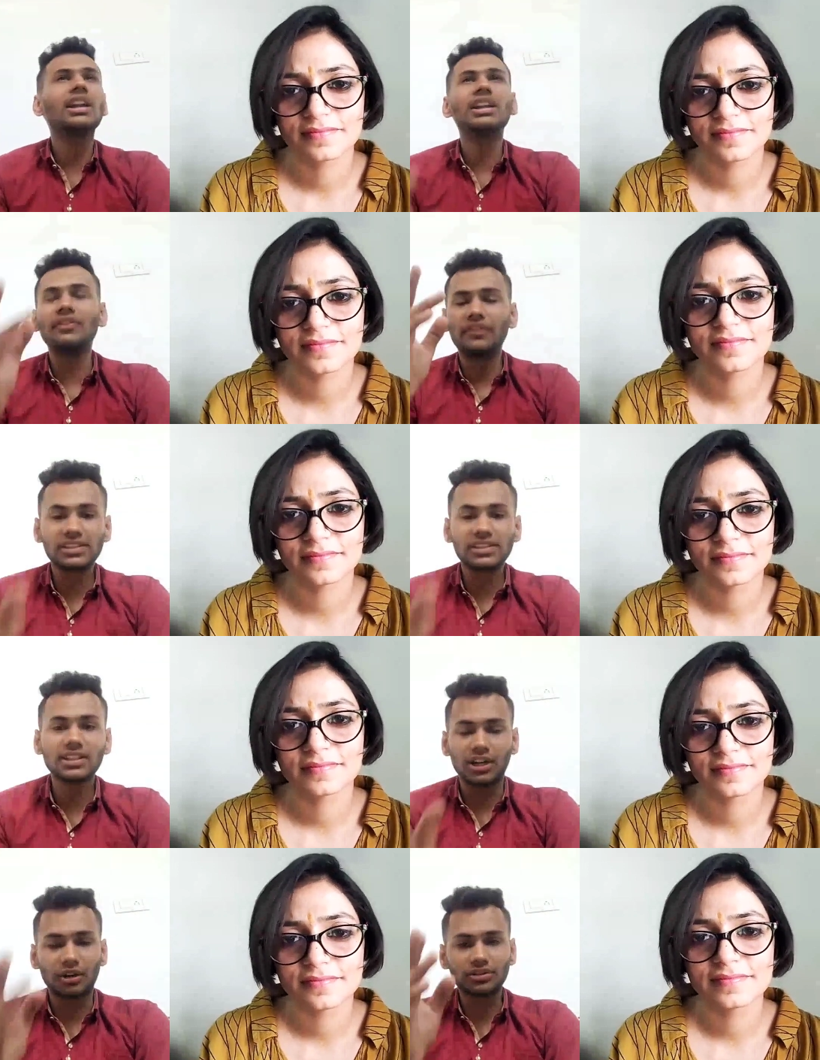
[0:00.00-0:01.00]

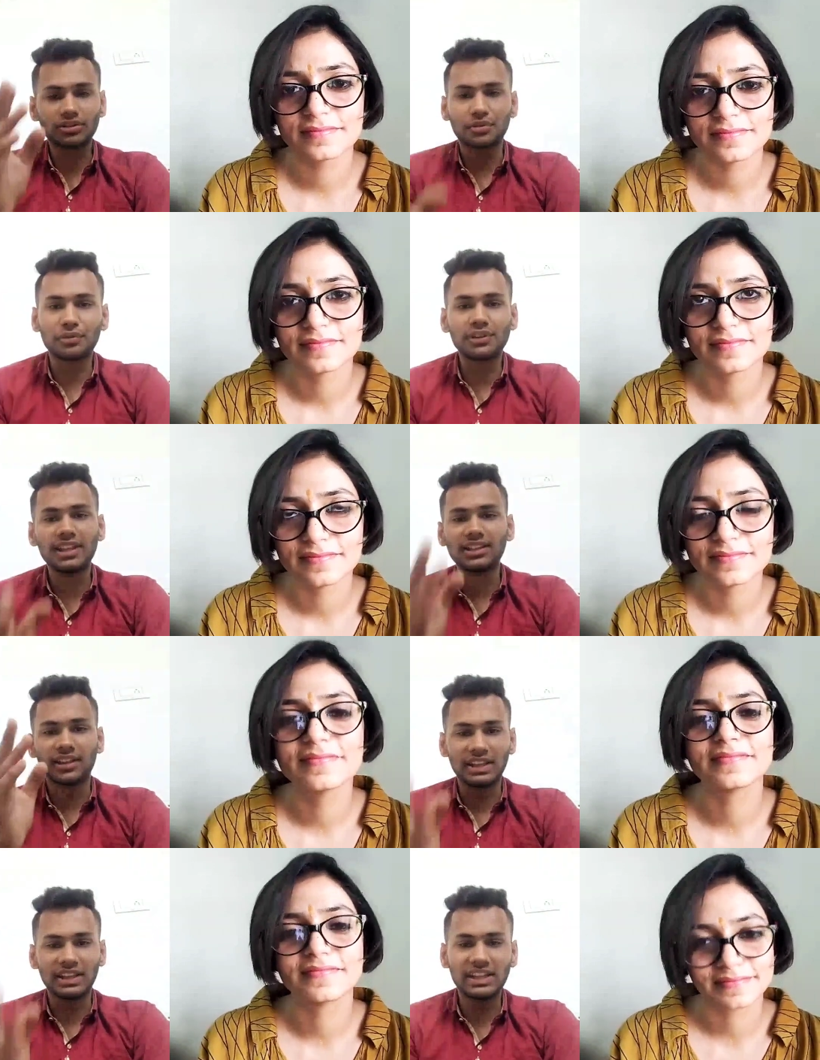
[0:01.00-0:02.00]
Speaker 1: interfacing or scrolling
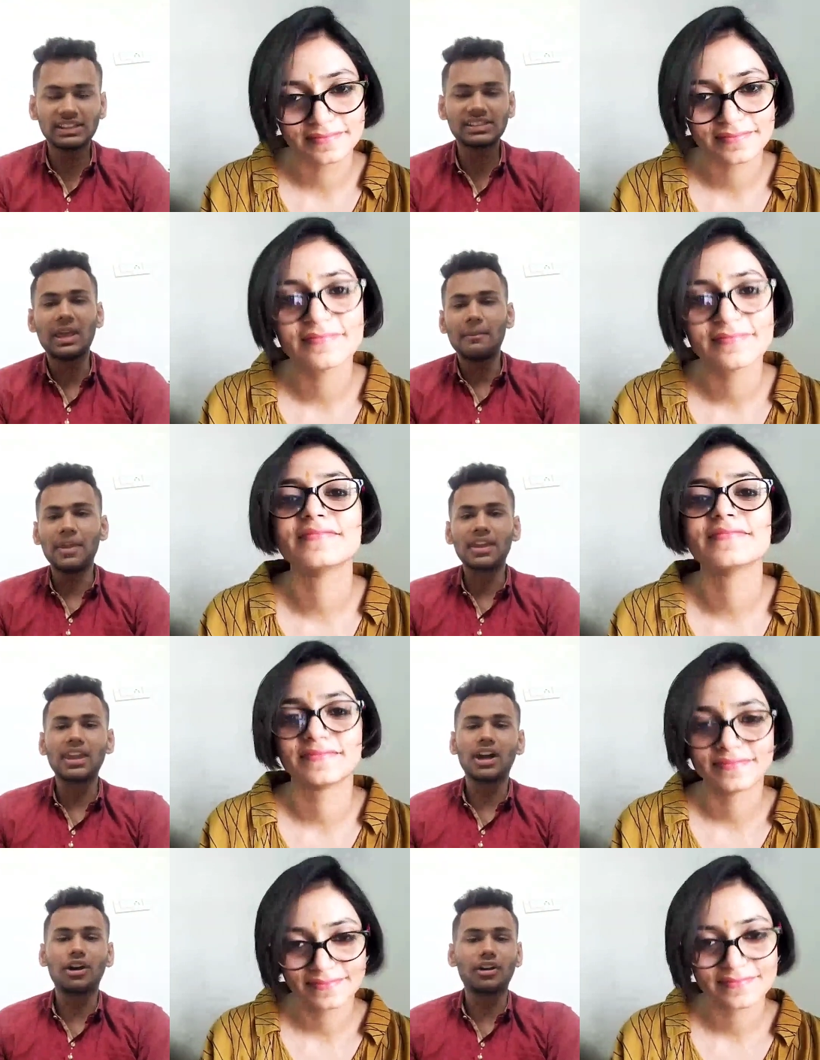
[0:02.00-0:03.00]
the reels,
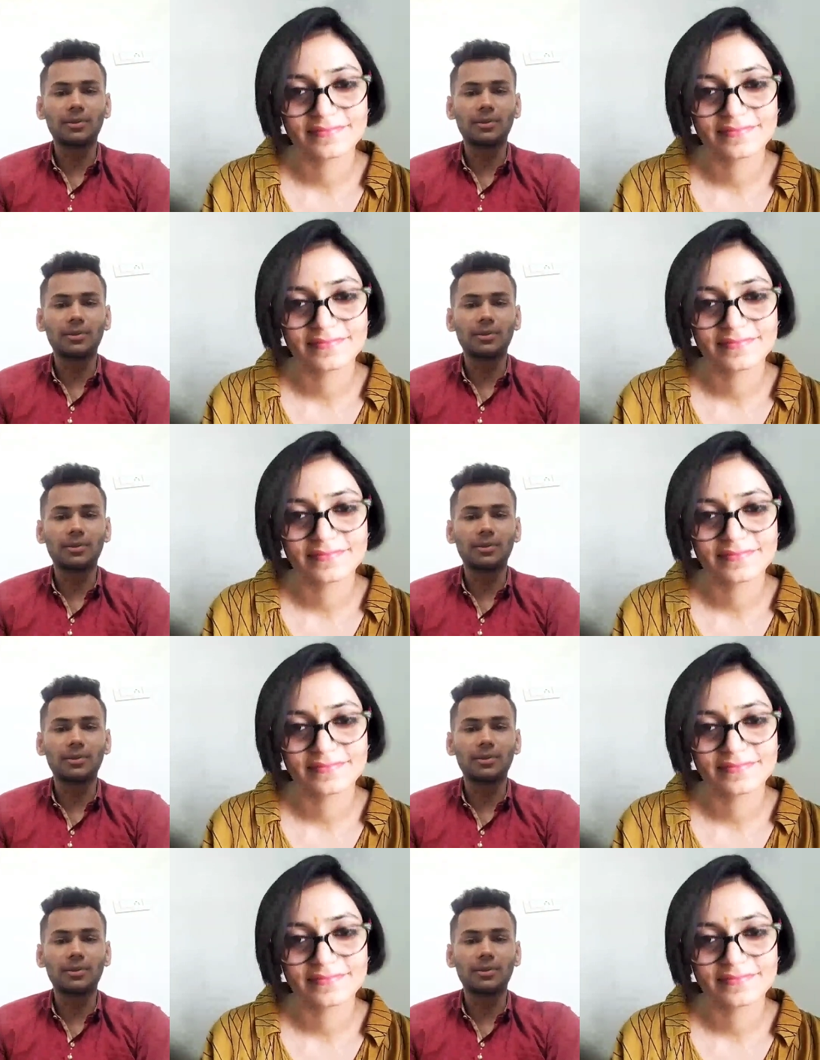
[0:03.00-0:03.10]
making